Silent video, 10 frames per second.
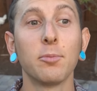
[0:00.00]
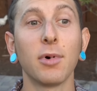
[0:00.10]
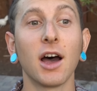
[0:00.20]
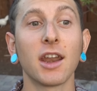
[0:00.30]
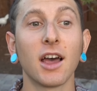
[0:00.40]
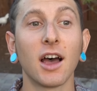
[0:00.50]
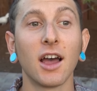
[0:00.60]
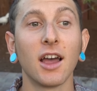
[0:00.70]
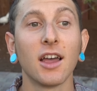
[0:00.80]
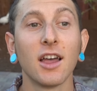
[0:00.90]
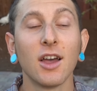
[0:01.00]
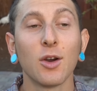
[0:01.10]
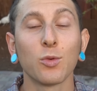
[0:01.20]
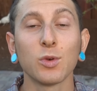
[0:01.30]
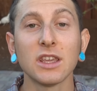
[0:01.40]
But
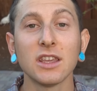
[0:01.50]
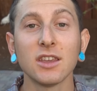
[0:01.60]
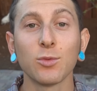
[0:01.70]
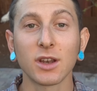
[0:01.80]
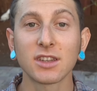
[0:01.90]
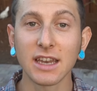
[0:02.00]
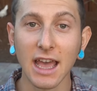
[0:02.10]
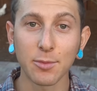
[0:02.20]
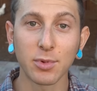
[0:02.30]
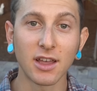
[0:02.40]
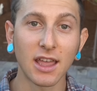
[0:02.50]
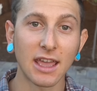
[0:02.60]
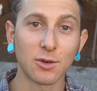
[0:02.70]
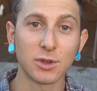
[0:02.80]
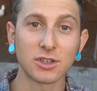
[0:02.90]
we went to Napa
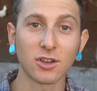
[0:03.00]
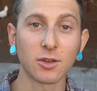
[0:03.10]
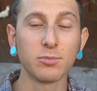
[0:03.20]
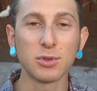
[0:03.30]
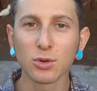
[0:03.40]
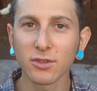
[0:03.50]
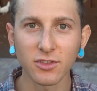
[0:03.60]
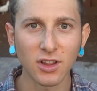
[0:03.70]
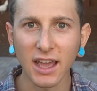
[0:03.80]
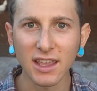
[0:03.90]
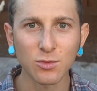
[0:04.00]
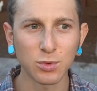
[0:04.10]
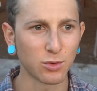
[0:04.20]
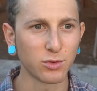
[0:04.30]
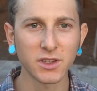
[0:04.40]
and we took a beautiful hike.
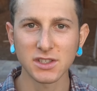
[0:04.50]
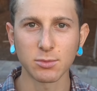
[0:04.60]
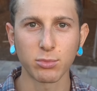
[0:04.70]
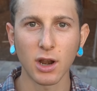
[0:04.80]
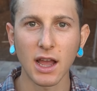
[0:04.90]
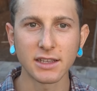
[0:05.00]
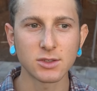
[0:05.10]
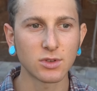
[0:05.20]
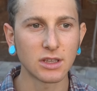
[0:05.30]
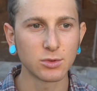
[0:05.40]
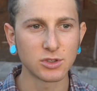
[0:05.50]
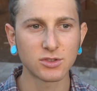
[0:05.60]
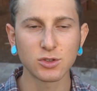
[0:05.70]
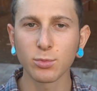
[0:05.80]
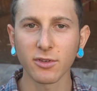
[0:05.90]
We were really surprised. It was
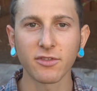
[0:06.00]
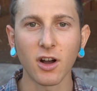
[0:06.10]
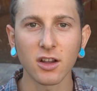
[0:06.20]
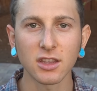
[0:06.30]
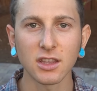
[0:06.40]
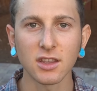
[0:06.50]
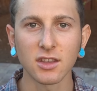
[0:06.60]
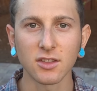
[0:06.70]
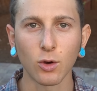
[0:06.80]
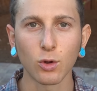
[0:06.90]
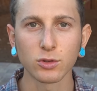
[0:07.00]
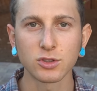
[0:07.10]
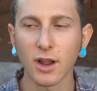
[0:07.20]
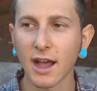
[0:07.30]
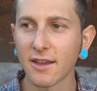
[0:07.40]
super foggy the whole
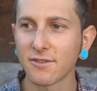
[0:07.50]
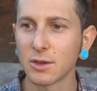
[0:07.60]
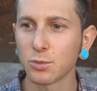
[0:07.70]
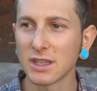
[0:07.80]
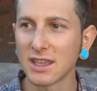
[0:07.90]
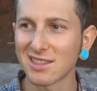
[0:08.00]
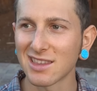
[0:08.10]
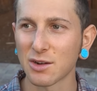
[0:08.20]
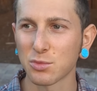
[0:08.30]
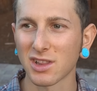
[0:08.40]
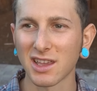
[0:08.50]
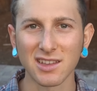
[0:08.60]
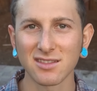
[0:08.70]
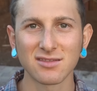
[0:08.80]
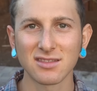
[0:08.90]
drive. Then we get there and we're
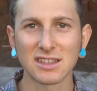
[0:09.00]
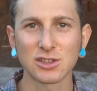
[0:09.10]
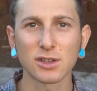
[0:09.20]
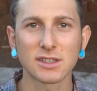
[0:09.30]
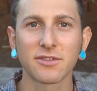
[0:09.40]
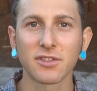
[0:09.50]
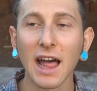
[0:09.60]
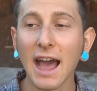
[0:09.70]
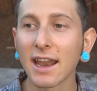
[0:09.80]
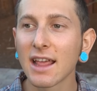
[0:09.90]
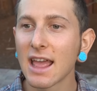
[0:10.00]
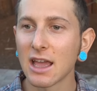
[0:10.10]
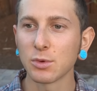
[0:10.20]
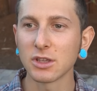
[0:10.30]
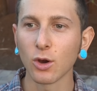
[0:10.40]
like, this looks flat.
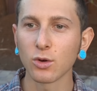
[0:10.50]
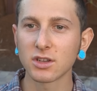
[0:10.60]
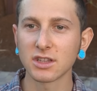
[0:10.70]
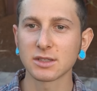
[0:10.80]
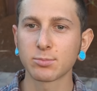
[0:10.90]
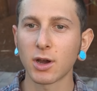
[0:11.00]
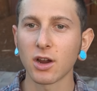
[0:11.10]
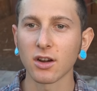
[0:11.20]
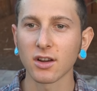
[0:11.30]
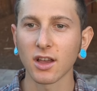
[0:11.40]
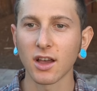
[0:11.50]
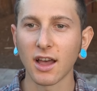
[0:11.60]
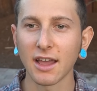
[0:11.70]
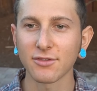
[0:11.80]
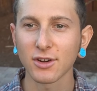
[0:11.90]
And we go into this park.
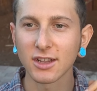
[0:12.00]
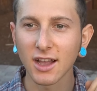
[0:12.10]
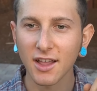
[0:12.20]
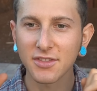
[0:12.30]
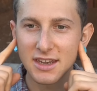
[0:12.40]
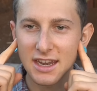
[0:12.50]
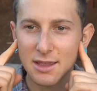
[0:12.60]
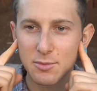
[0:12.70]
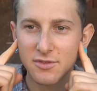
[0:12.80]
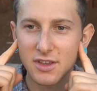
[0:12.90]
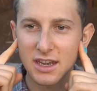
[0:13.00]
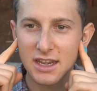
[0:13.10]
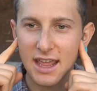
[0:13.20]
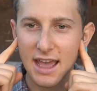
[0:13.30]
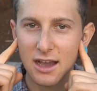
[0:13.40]
I forgot the name of it
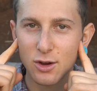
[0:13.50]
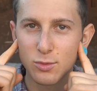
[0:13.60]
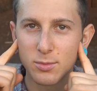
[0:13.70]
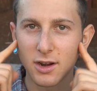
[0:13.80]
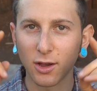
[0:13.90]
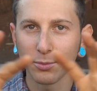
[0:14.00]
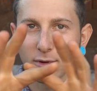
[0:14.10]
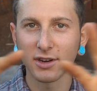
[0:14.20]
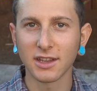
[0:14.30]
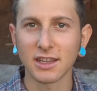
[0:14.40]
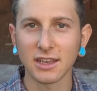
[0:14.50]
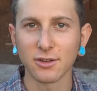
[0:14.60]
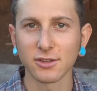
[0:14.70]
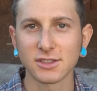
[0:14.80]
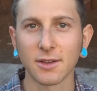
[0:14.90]
now, but I'll put it
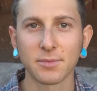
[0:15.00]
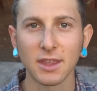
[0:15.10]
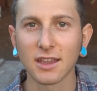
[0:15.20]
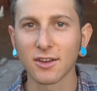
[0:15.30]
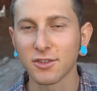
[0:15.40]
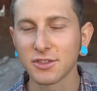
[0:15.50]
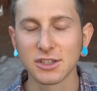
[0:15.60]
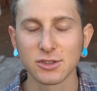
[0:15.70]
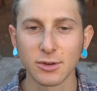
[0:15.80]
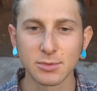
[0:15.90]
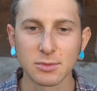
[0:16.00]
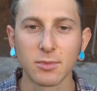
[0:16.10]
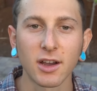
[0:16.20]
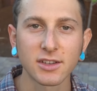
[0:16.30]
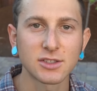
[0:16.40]
here or something, or in the description
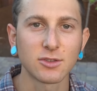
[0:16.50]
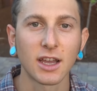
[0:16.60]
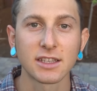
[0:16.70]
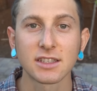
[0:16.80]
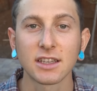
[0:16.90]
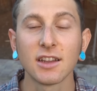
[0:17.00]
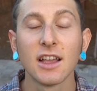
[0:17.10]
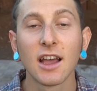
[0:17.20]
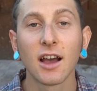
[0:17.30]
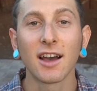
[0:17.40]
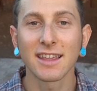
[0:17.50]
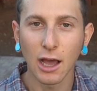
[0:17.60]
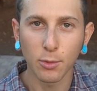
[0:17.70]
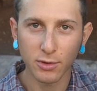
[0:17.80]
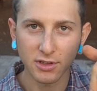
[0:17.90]
box. You guys can,
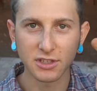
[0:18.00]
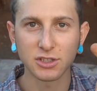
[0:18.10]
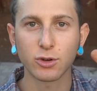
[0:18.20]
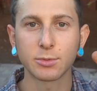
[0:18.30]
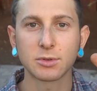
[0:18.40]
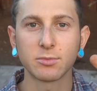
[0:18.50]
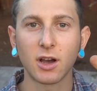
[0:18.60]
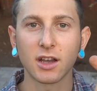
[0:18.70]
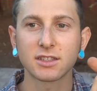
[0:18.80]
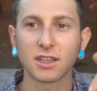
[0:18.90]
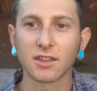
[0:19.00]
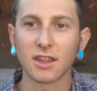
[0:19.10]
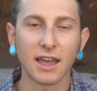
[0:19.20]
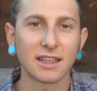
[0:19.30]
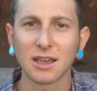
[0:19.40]
I'll put in the description box
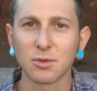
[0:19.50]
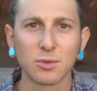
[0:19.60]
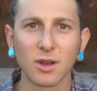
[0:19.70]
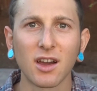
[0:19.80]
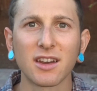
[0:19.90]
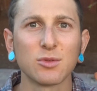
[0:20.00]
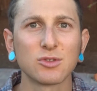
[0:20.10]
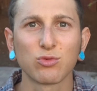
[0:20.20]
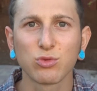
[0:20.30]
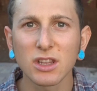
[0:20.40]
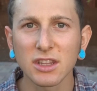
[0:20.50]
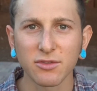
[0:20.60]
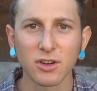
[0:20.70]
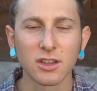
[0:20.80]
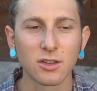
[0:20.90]
the hike that we went on. It was really
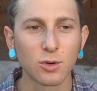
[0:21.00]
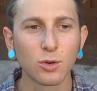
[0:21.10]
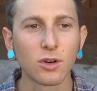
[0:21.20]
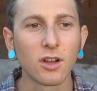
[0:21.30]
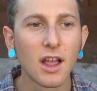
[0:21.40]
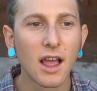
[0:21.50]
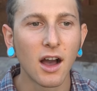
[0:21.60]
freaking cool.